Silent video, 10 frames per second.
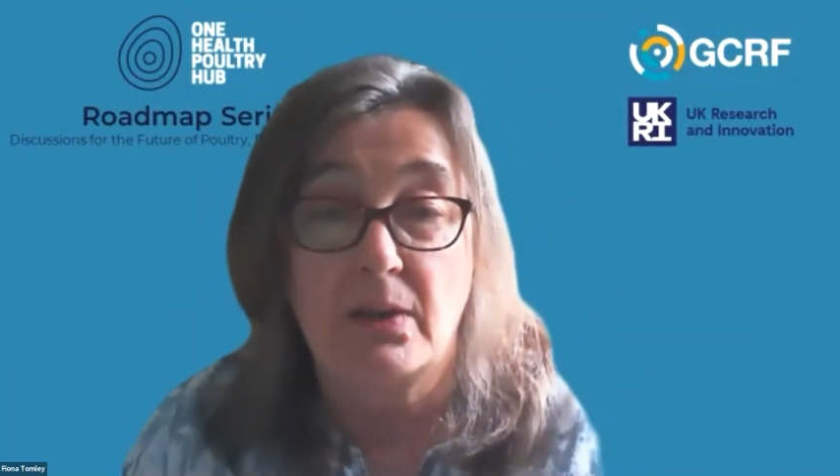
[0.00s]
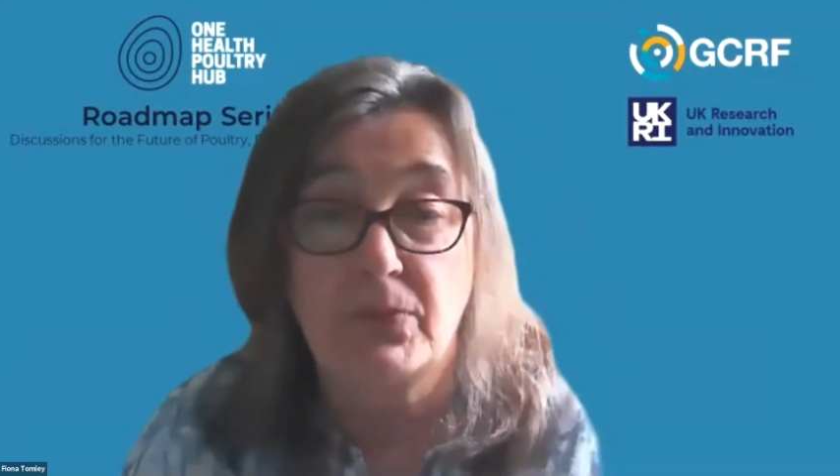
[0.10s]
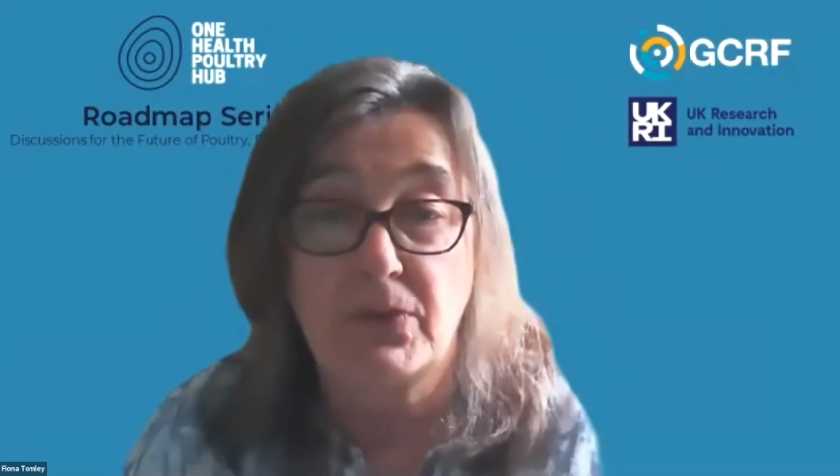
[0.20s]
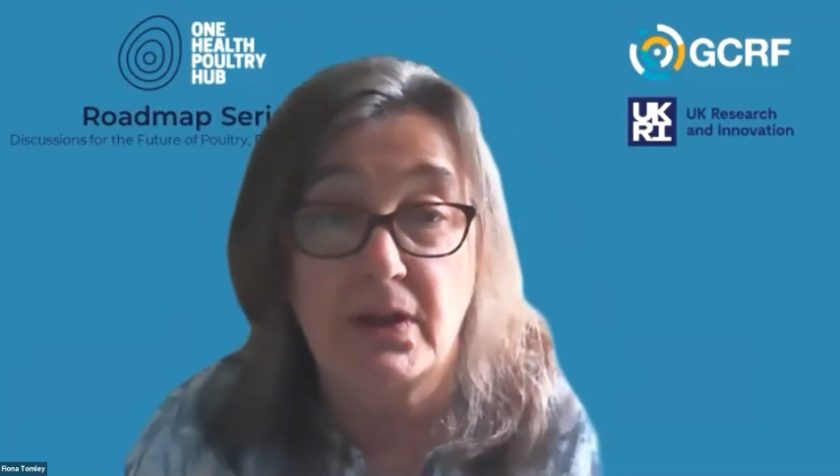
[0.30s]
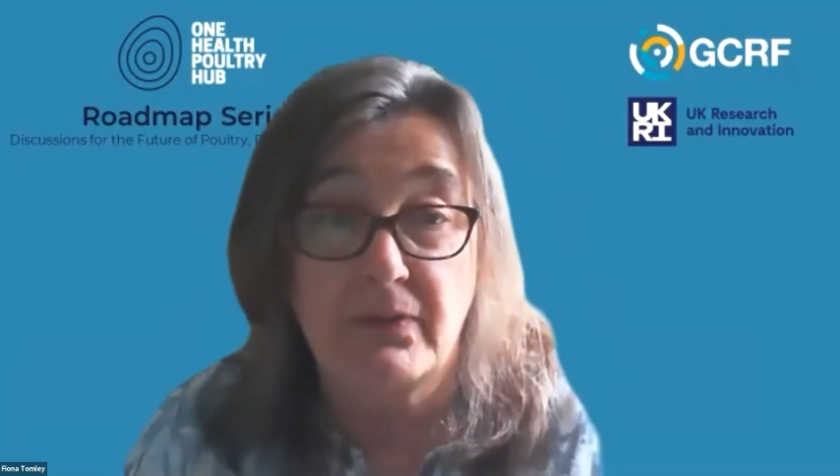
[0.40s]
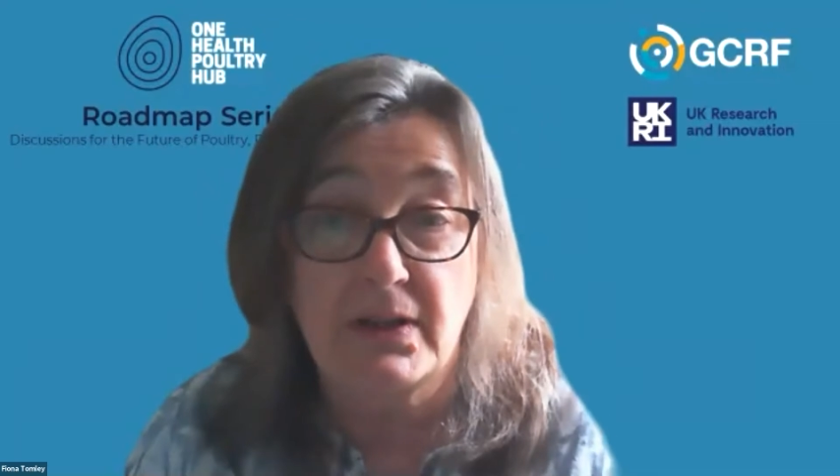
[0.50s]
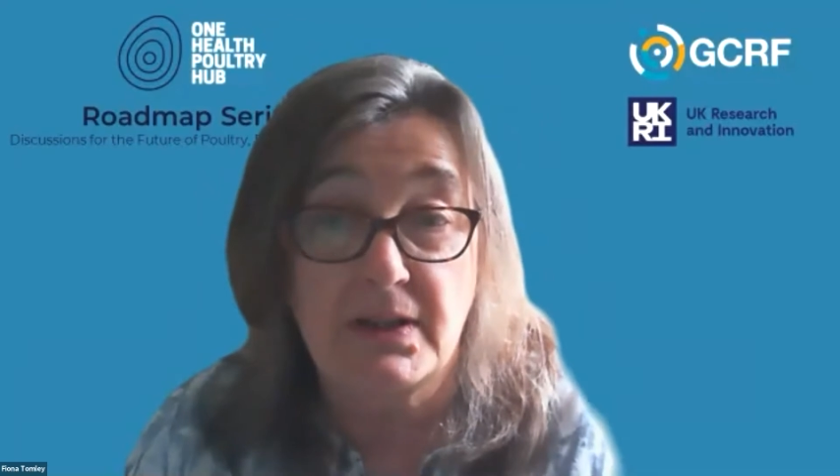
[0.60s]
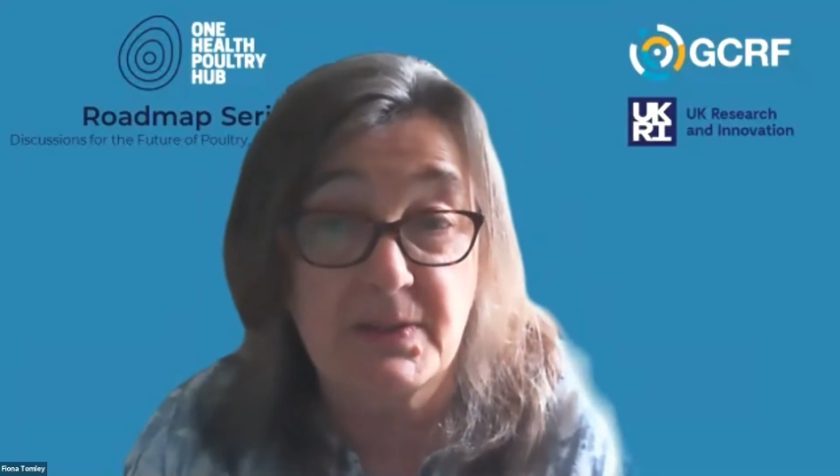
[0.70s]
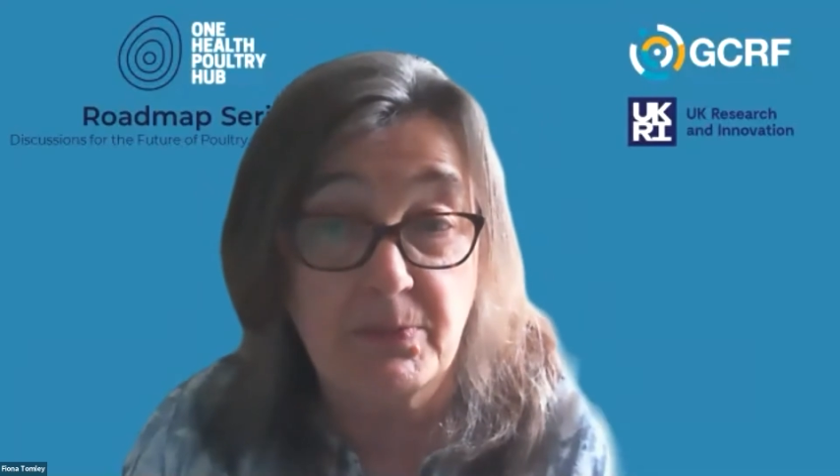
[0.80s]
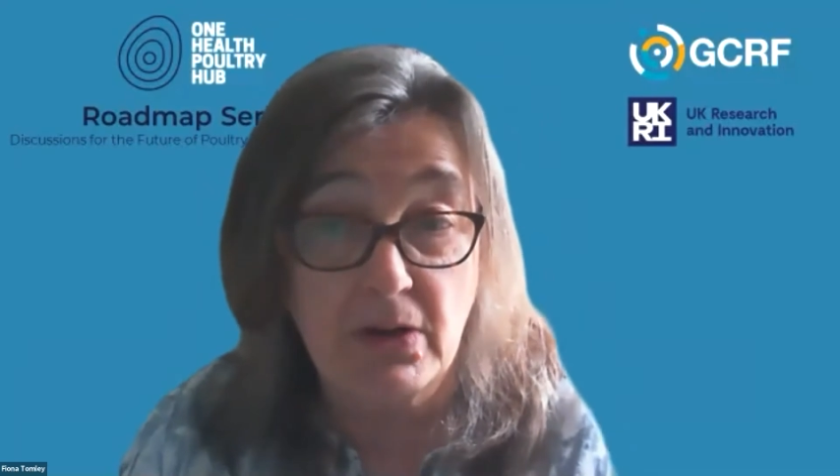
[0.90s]
The event
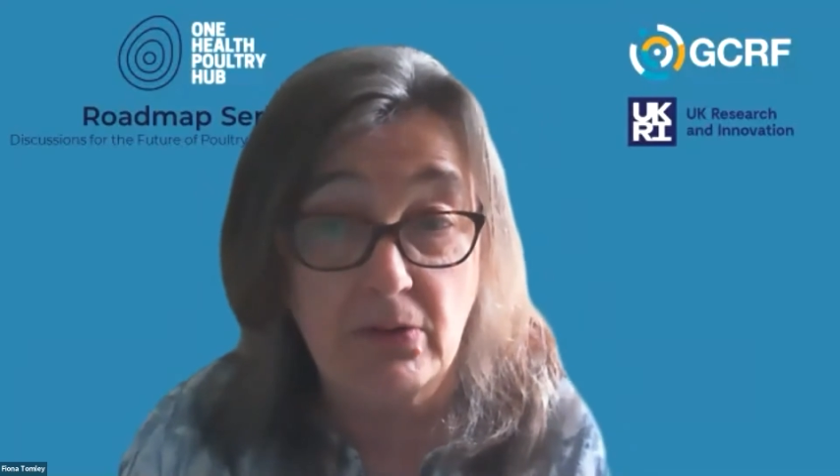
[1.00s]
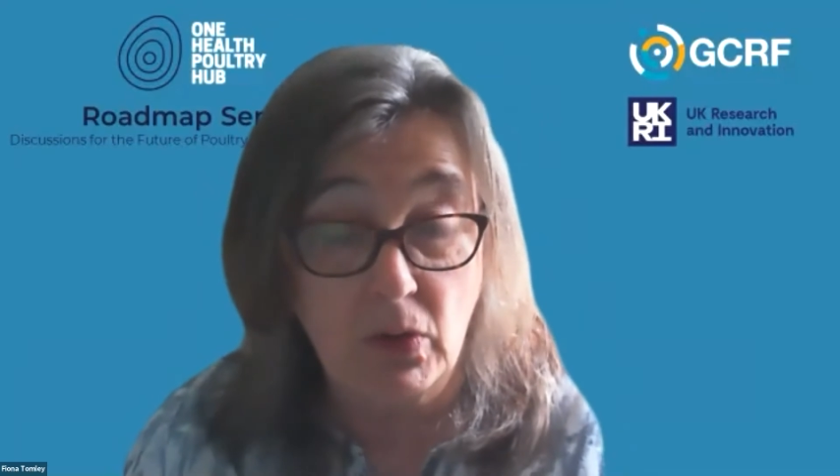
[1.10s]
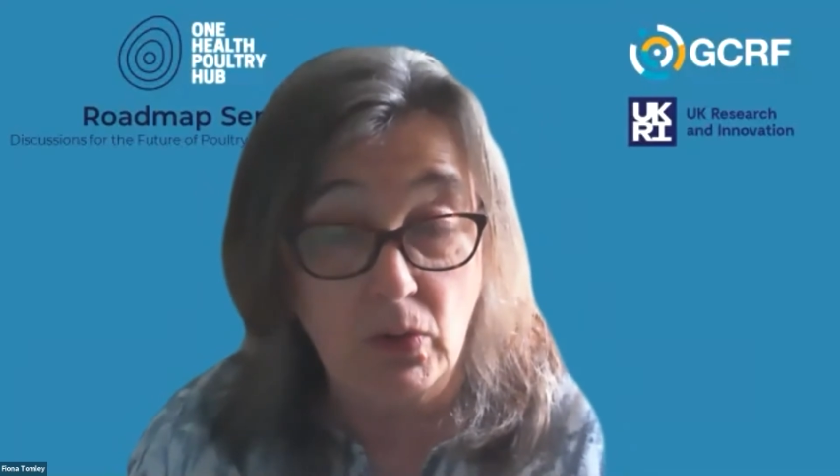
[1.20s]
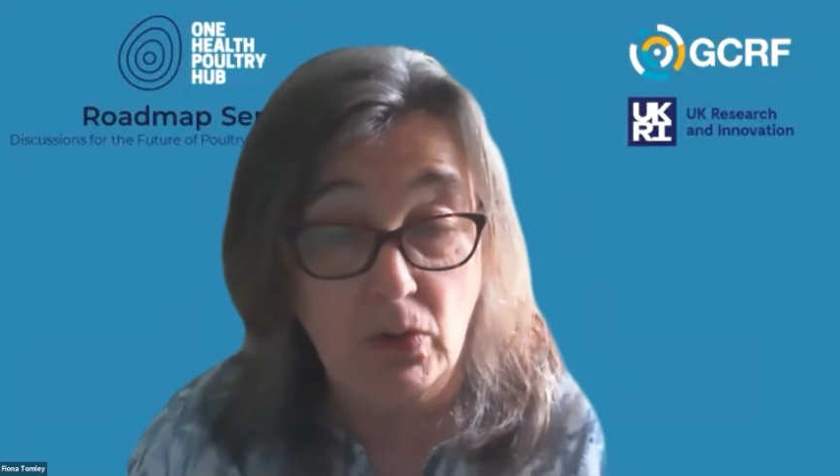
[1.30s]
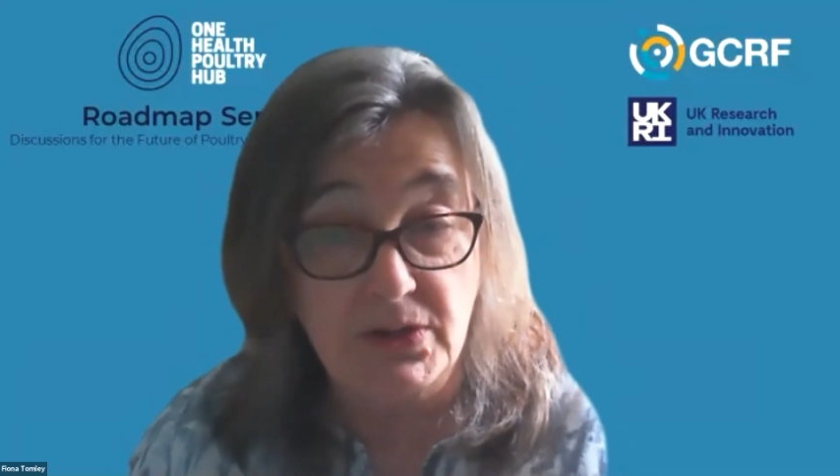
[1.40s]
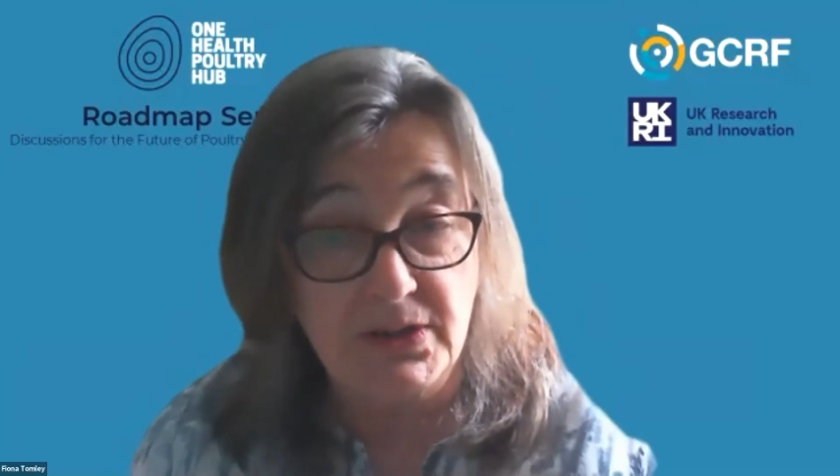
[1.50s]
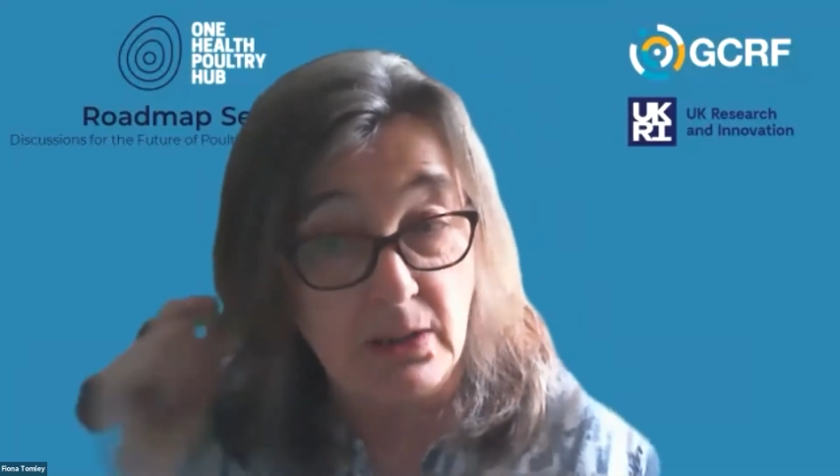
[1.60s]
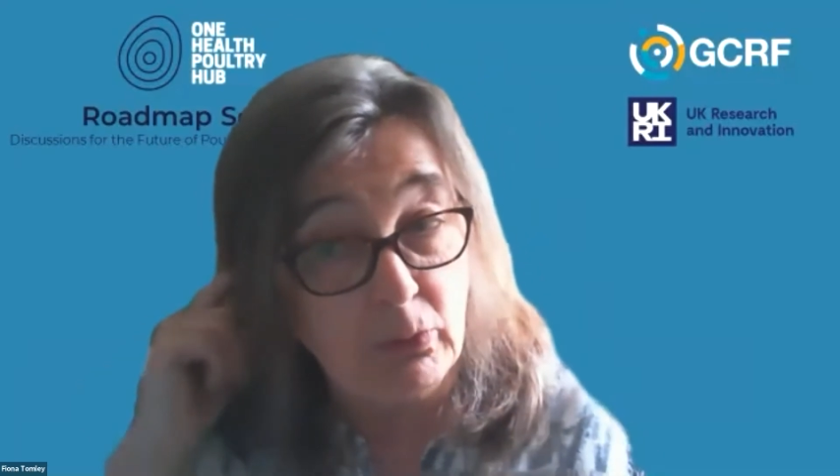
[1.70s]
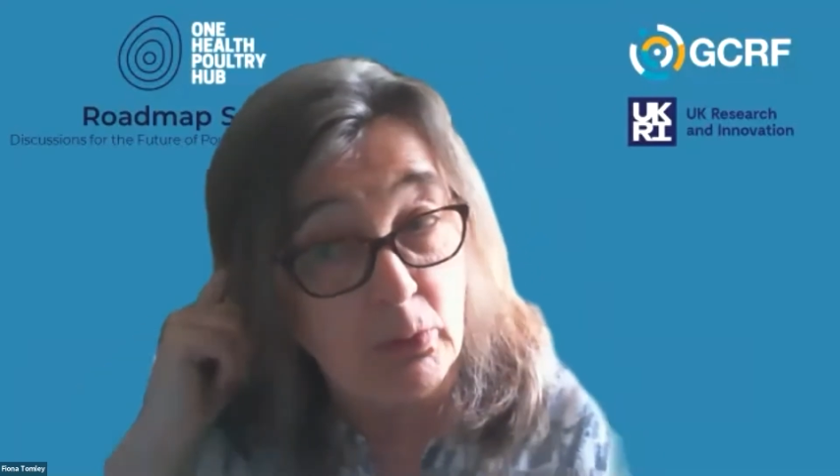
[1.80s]
is being recorded and